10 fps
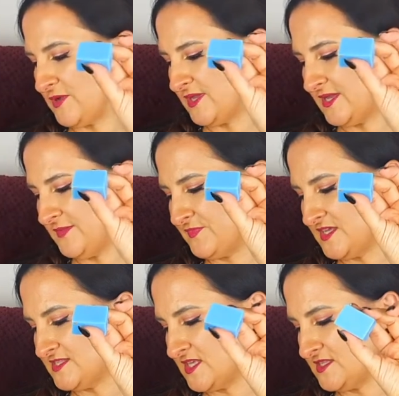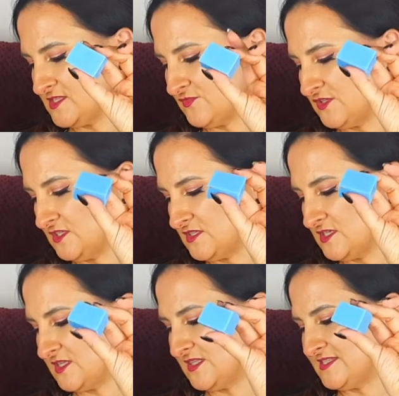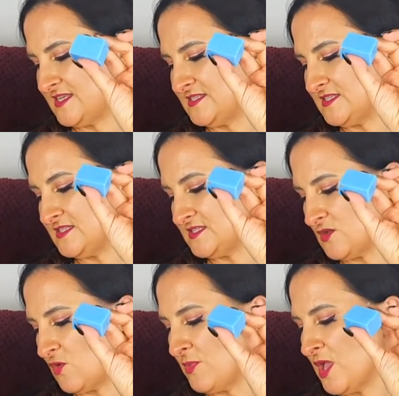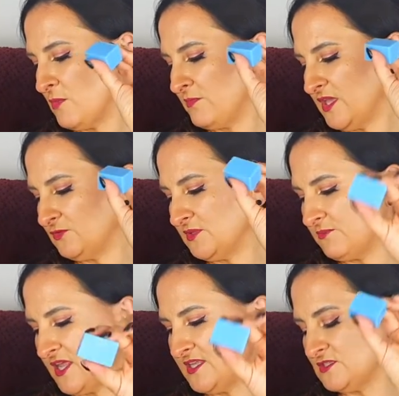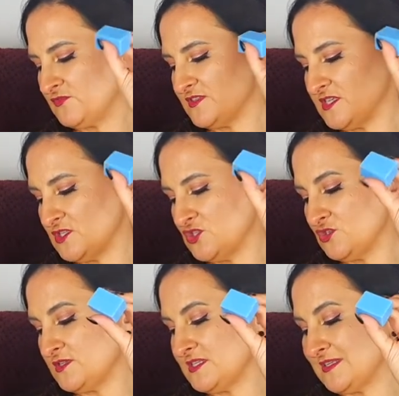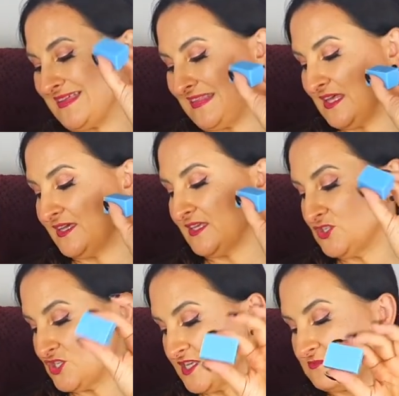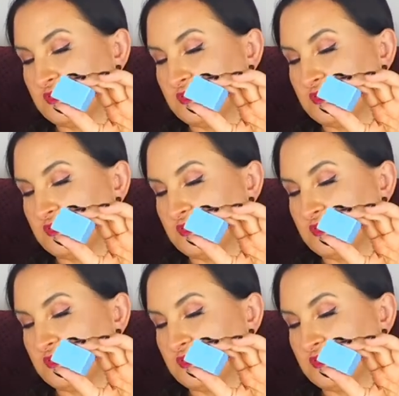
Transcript: a skin softening, delicately scented soap made with a blend of sensuous lang lang and jasmine